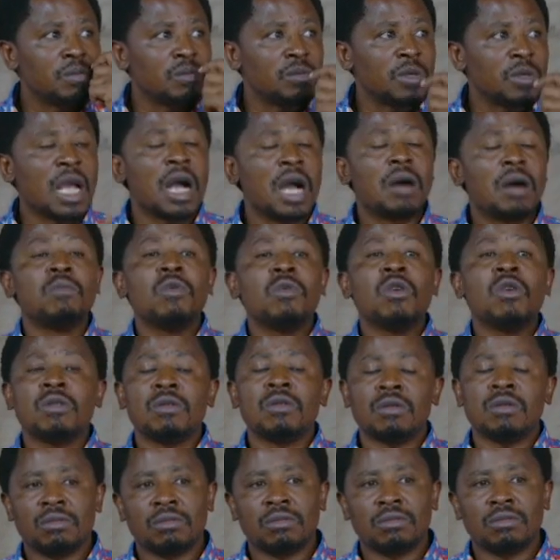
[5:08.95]
There are more.
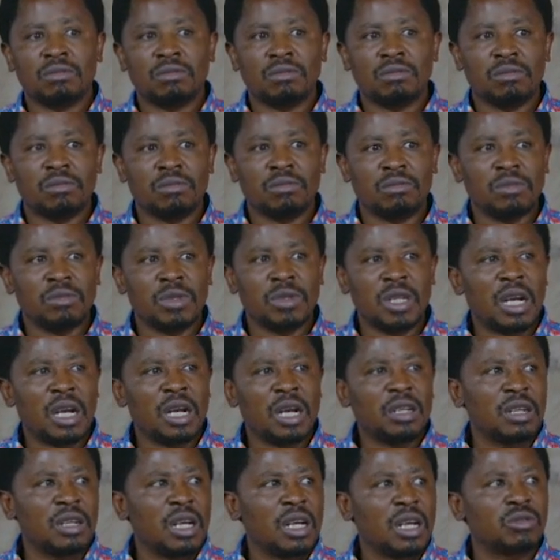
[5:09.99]

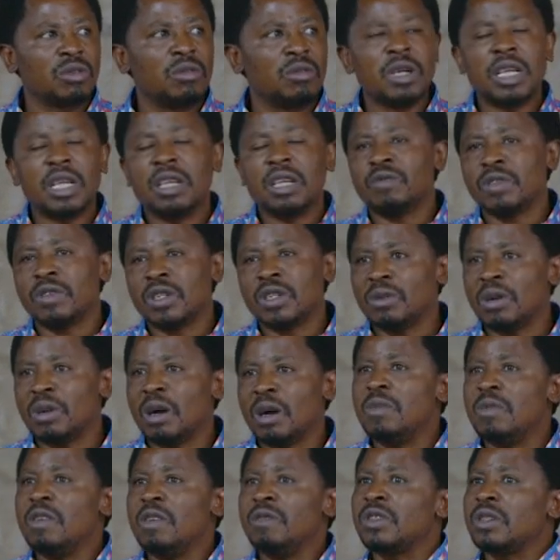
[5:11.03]
There are so many videos. I'm
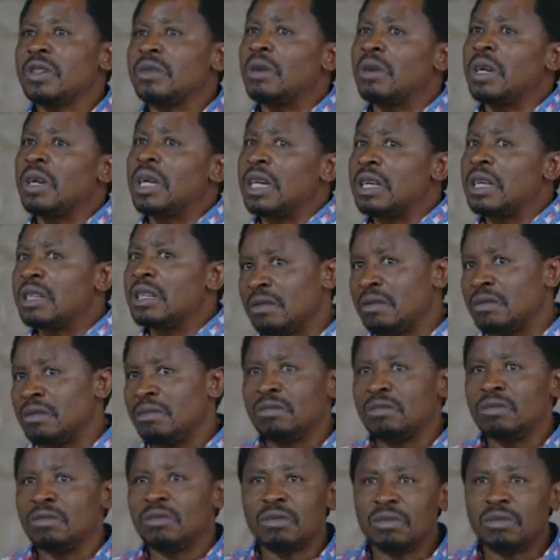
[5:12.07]
a video angry.
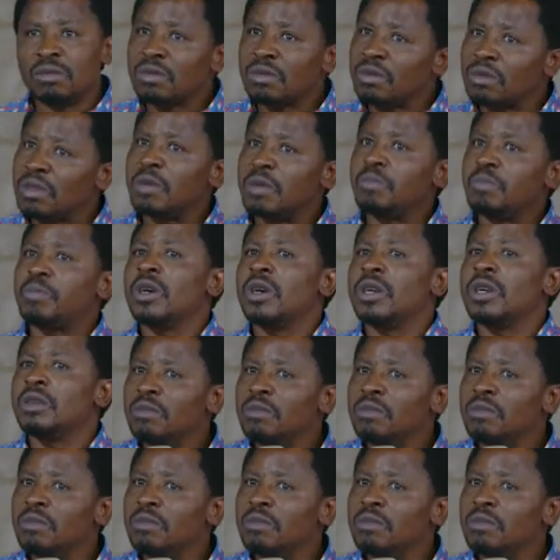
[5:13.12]
We keep on